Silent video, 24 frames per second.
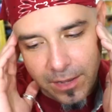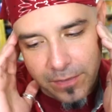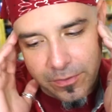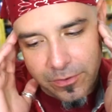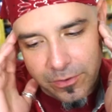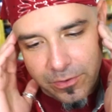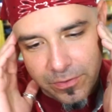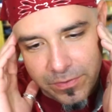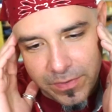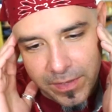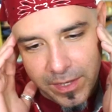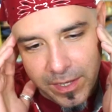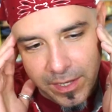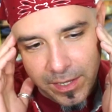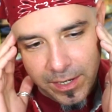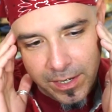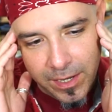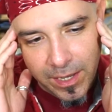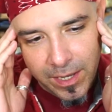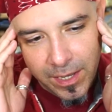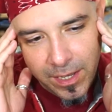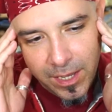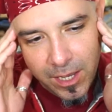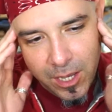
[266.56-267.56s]
Other
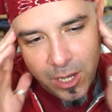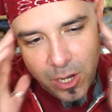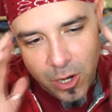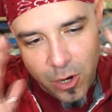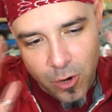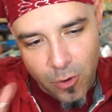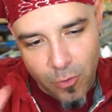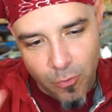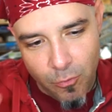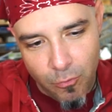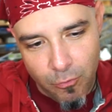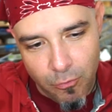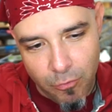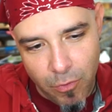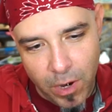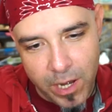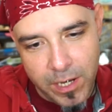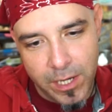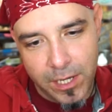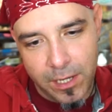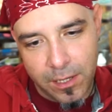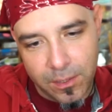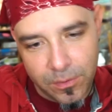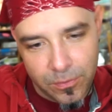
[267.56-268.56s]
than
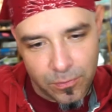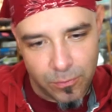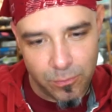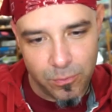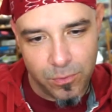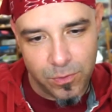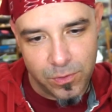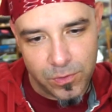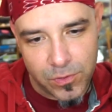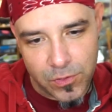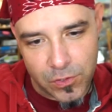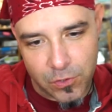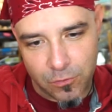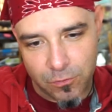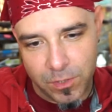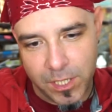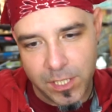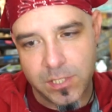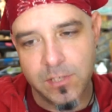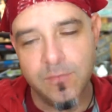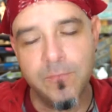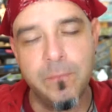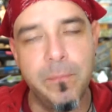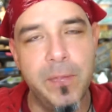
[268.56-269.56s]
running through the
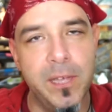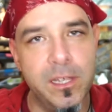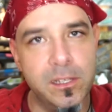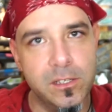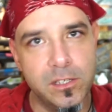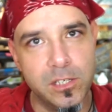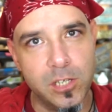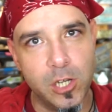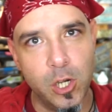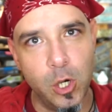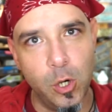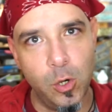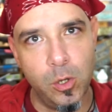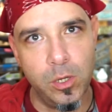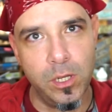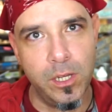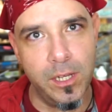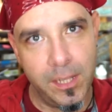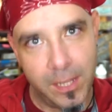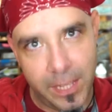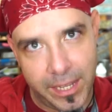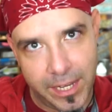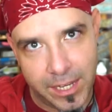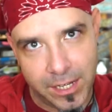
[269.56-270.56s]
streets of
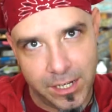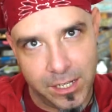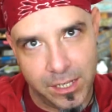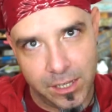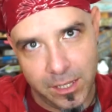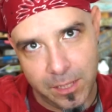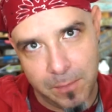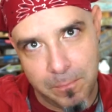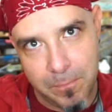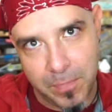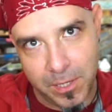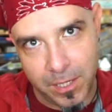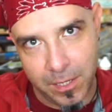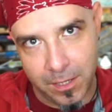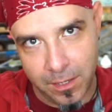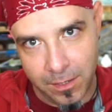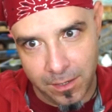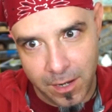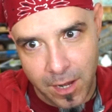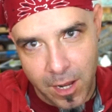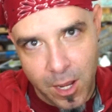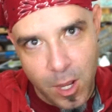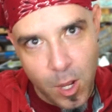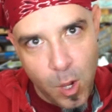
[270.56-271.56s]
Pensacola like an
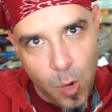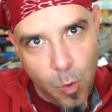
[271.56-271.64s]
Olympian,